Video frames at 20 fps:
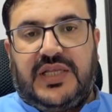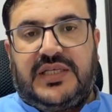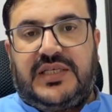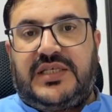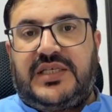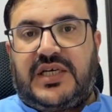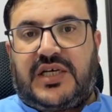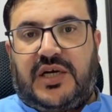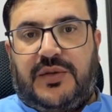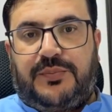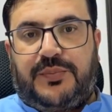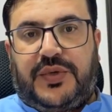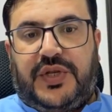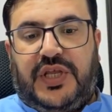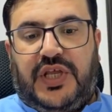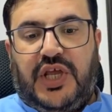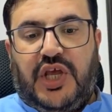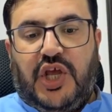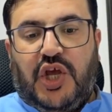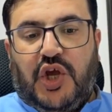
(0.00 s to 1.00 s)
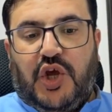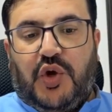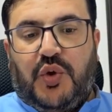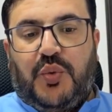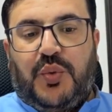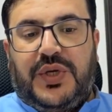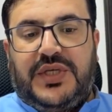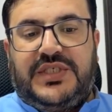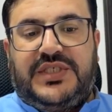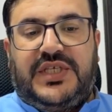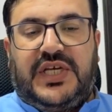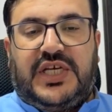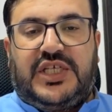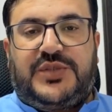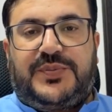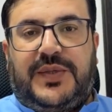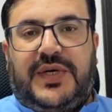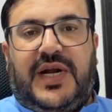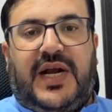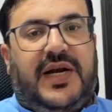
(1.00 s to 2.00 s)
This is a company which
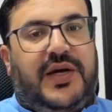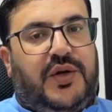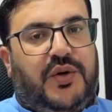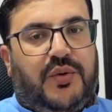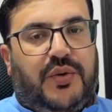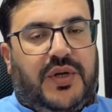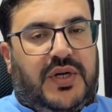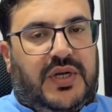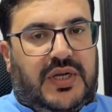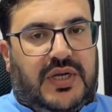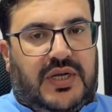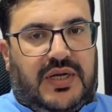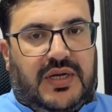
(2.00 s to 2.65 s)
expedite your